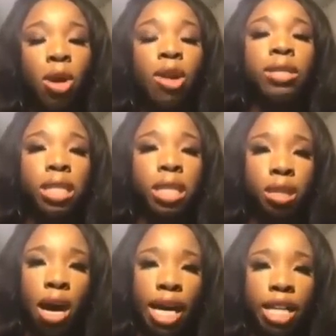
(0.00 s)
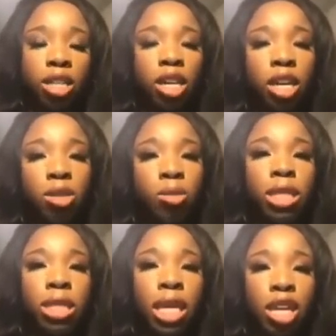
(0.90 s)
Where is the line? Do
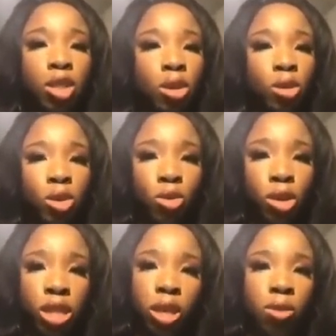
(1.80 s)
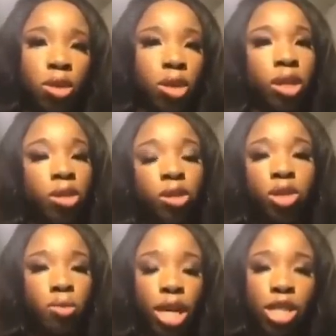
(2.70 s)
we say that those who are dealing with
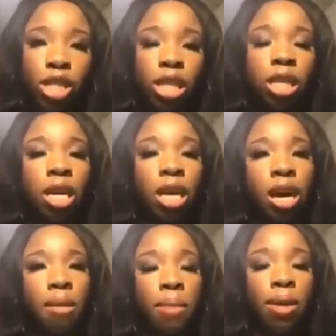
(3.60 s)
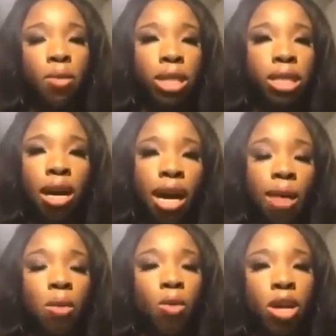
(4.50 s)
clinical depression at one
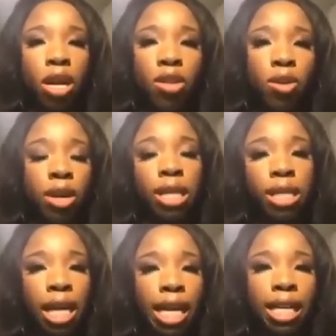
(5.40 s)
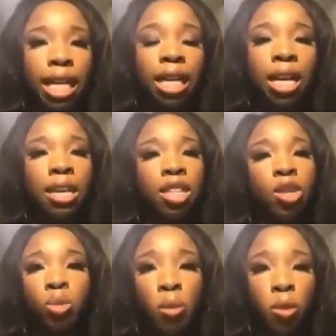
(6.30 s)
time or another, or anxiety,
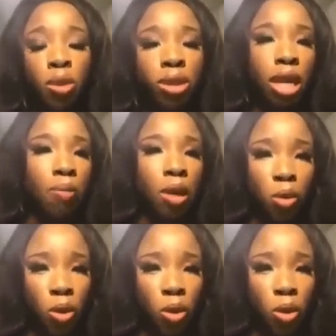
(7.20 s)
those people are the same